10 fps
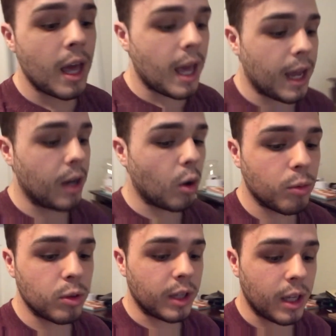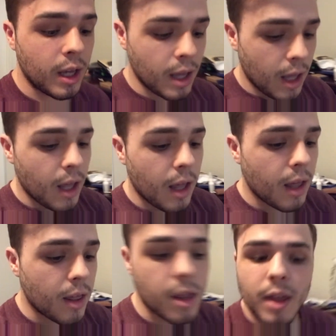And hopefully
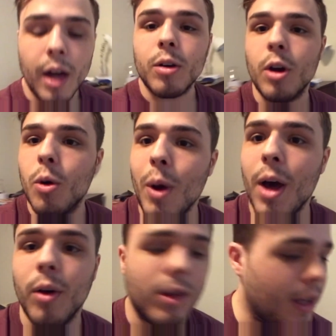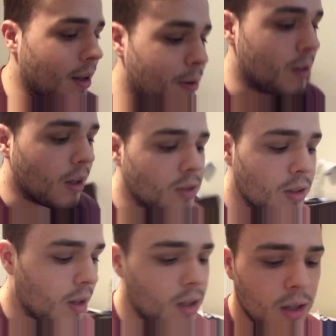that'll go well. And if it doesn't,
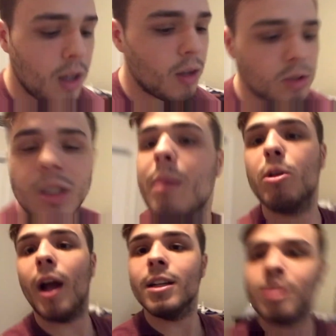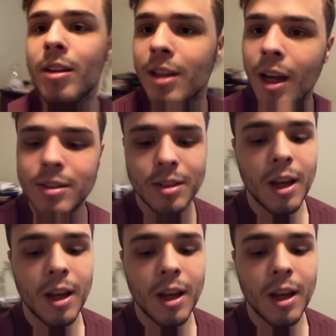then I'll just keep trying until it does.